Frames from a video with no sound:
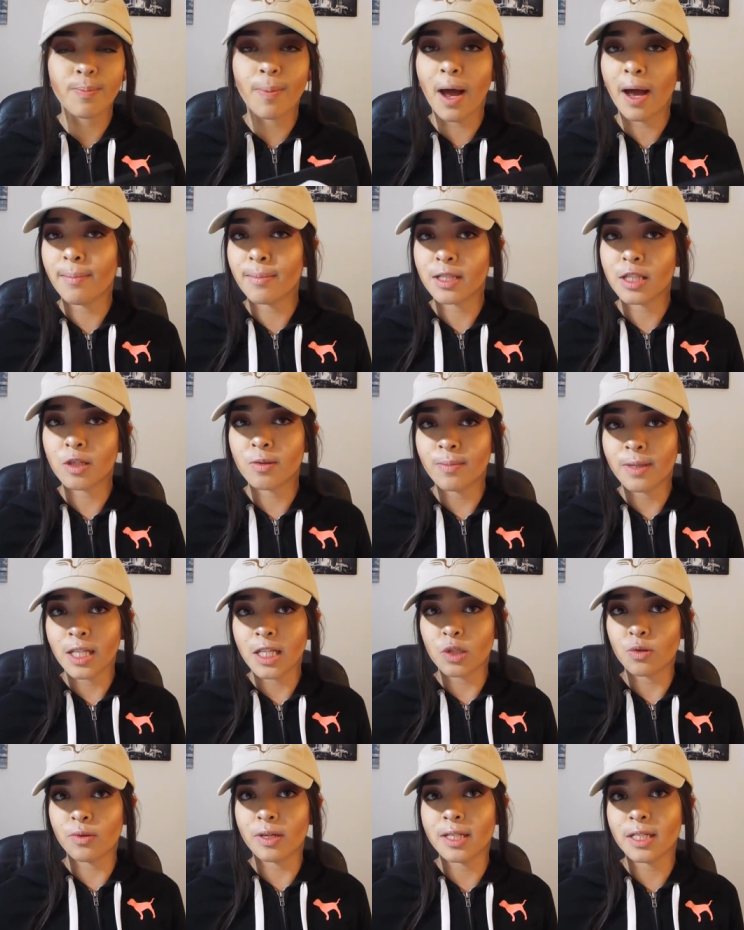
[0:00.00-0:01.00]
but I'm assuming
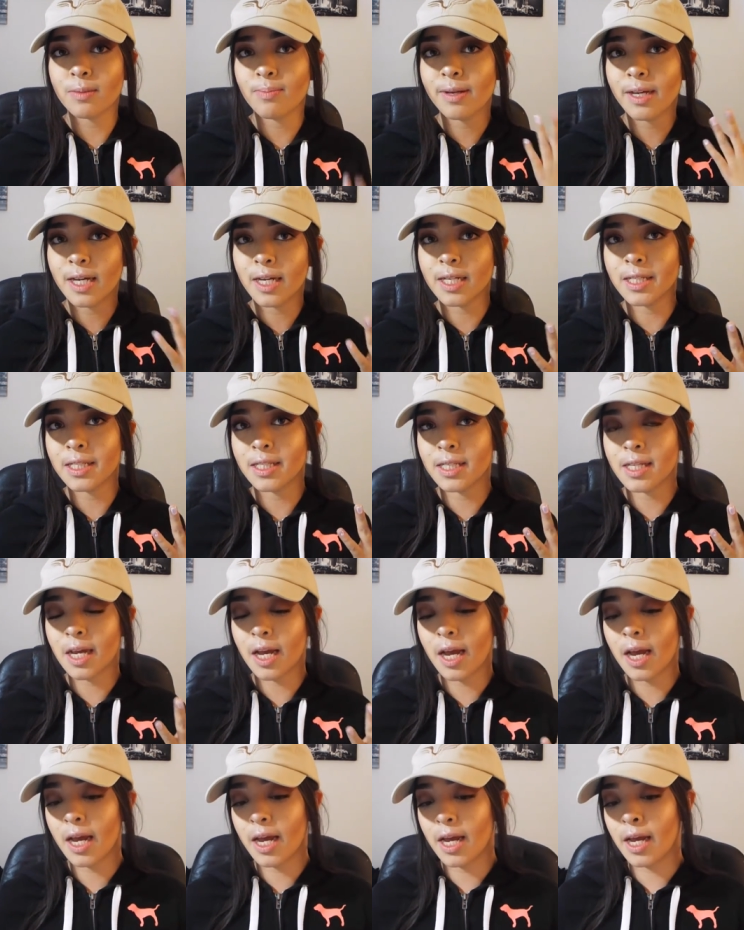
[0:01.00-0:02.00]
this one is because
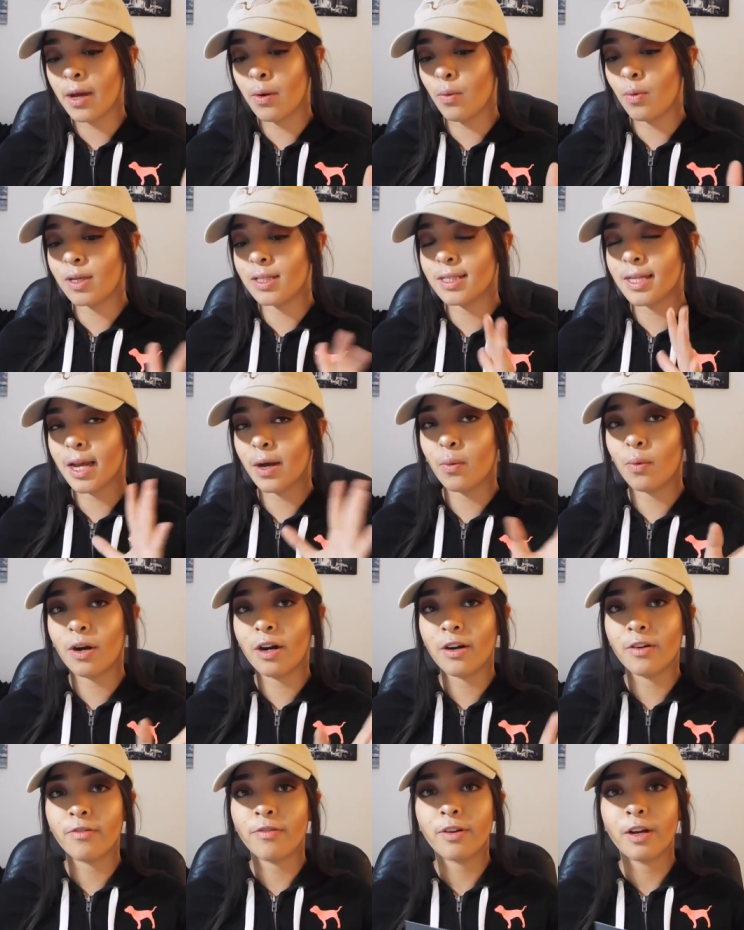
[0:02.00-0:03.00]
it was like one
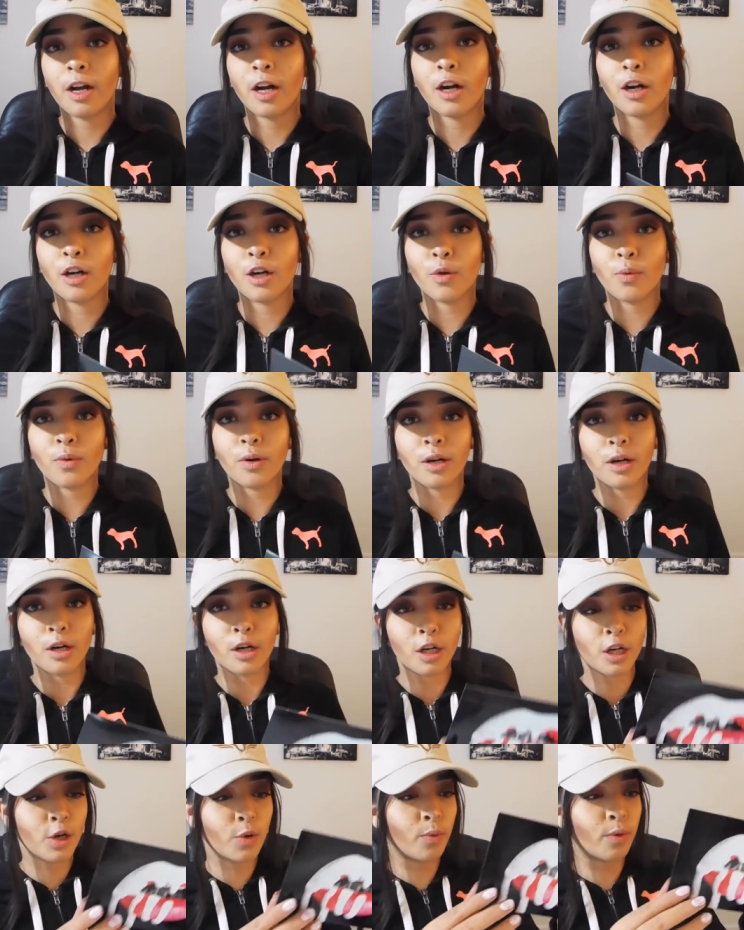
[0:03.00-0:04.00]
of her
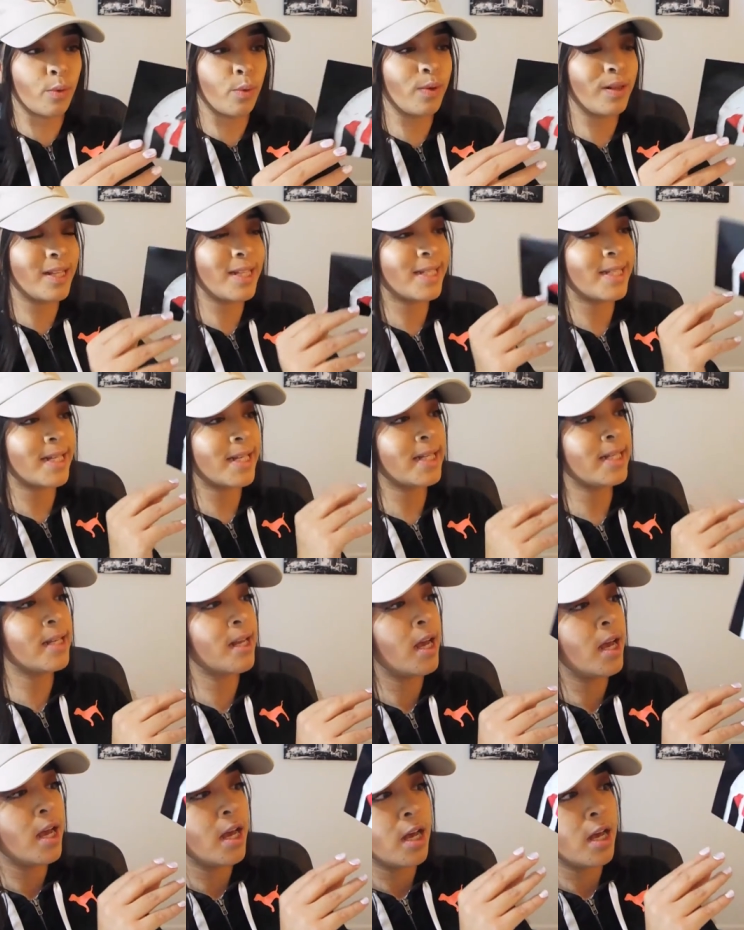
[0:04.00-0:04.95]
newer releases.